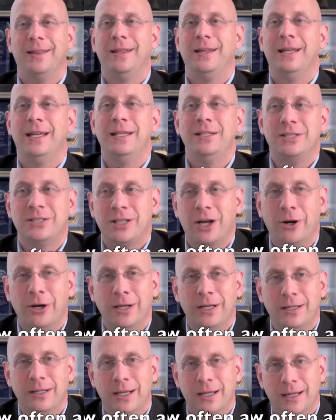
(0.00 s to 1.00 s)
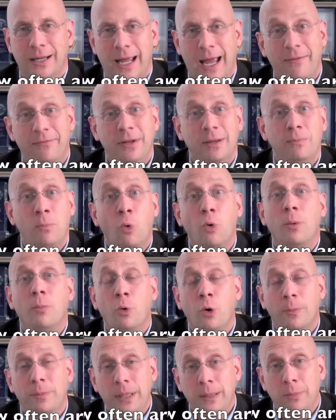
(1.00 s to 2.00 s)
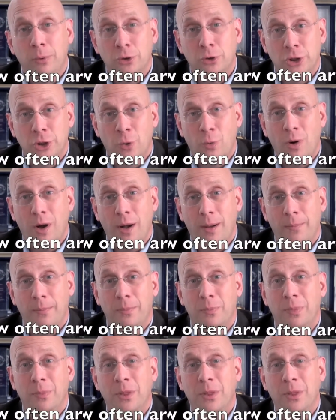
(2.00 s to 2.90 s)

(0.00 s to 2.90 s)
he started having more and more people show up.